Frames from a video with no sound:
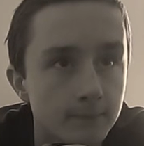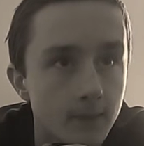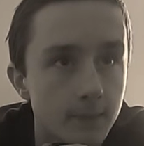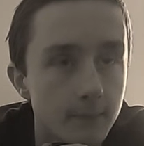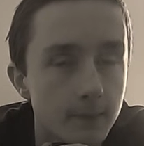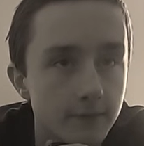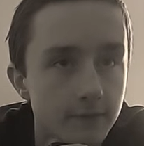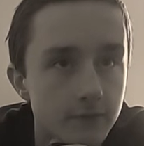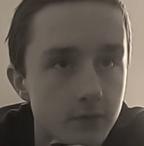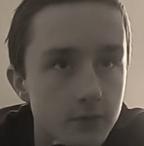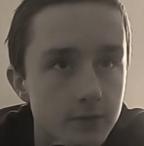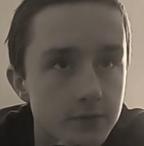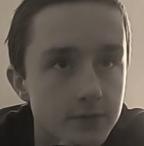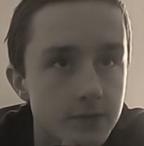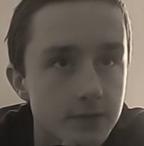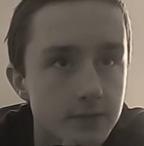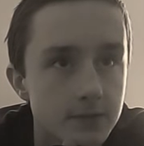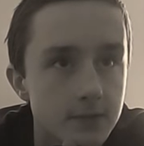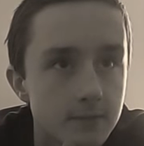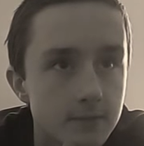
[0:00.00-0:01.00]
about the feudal
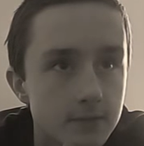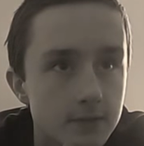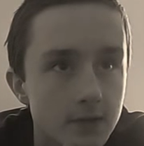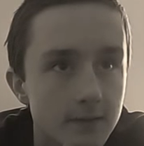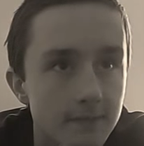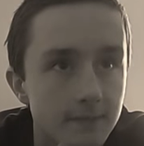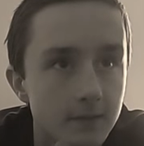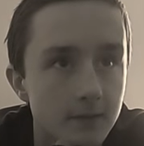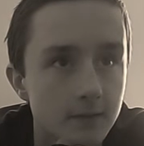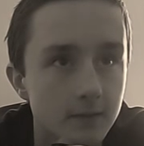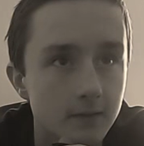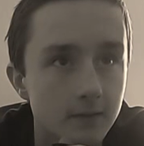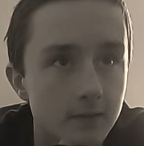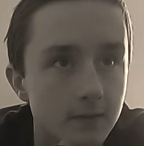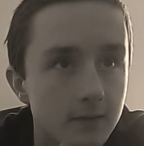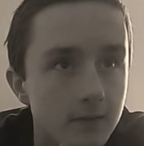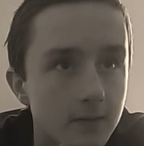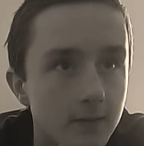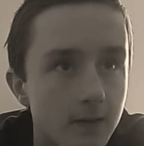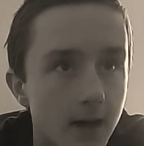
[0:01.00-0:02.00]
system or something, or
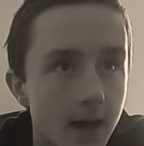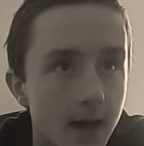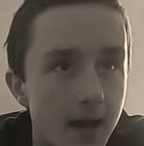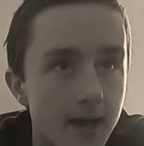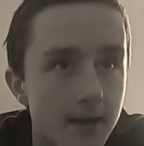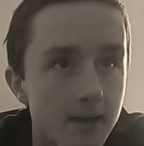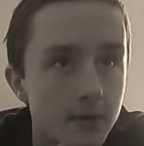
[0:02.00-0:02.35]
I